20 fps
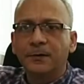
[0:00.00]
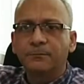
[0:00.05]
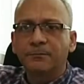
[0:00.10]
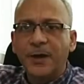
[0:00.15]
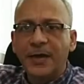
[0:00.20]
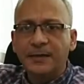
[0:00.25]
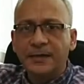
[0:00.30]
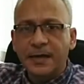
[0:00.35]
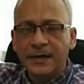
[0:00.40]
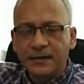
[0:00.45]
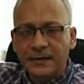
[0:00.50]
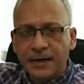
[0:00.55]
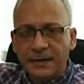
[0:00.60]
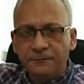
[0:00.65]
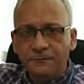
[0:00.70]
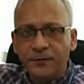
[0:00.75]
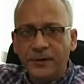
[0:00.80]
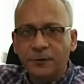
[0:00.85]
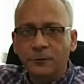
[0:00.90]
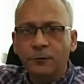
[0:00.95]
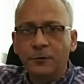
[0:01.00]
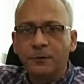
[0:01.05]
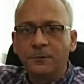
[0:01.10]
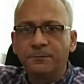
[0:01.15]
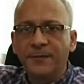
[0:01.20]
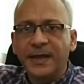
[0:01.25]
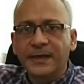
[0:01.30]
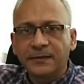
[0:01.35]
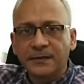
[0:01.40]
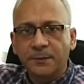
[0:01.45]
by that time we could
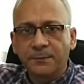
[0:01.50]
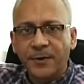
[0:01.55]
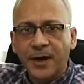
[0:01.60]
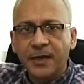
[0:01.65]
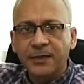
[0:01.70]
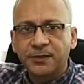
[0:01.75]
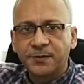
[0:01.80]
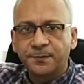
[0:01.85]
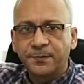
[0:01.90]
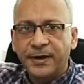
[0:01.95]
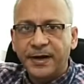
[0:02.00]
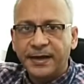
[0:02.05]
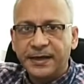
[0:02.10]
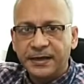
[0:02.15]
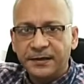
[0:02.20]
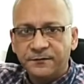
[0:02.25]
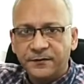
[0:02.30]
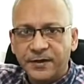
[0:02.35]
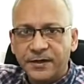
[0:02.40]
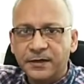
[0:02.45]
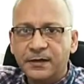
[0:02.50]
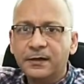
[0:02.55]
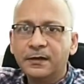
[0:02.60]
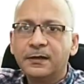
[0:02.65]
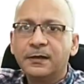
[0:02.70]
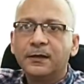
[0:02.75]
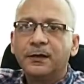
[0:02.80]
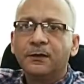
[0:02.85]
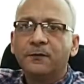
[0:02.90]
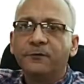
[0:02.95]
make the branch break even.
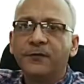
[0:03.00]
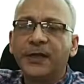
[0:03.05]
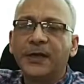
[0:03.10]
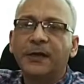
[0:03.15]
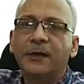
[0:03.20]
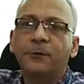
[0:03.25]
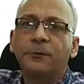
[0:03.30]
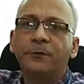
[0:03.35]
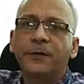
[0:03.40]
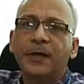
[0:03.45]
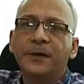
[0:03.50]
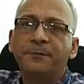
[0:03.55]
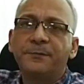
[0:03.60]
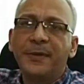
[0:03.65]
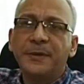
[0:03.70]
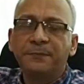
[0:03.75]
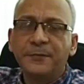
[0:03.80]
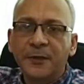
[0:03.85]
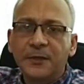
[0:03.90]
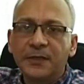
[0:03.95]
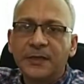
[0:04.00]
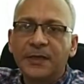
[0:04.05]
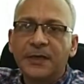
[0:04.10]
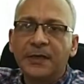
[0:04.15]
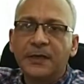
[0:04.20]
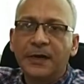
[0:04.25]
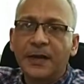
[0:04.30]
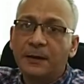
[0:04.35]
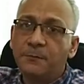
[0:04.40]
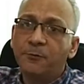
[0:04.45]
We recruited people
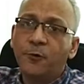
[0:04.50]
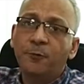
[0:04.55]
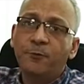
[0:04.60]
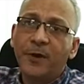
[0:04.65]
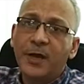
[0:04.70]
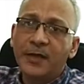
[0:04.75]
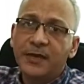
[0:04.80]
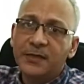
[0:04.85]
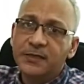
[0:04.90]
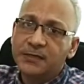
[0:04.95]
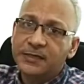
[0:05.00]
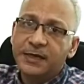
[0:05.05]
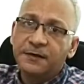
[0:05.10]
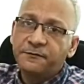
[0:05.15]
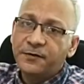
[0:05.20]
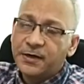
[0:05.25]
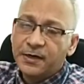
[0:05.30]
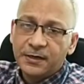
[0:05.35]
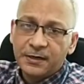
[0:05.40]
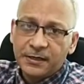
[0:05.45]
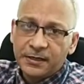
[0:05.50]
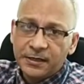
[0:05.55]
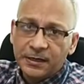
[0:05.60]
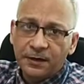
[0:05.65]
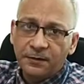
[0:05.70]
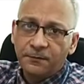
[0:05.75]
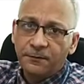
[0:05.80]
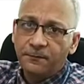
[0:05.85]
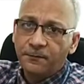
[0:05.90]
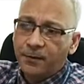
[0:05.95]
there, and Mumbai is definitely
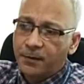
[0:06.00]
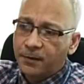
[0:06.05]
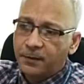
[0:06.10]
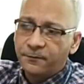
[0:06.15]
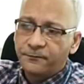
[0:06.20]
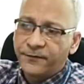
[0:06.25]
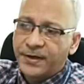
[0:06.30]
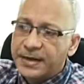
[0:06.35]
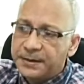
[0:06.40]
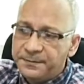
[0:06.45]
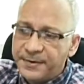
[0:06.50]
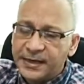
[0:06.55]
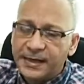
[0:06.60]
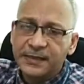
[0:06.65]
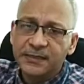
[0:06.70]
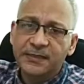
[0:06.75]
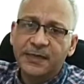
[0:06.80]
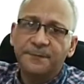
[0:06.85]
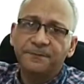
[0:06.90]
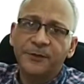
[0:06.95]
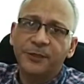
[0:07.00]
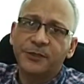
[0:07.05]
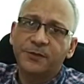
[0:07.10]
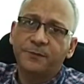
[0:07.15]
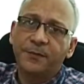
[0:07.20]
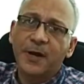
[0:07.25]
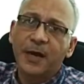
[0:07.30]
a very big established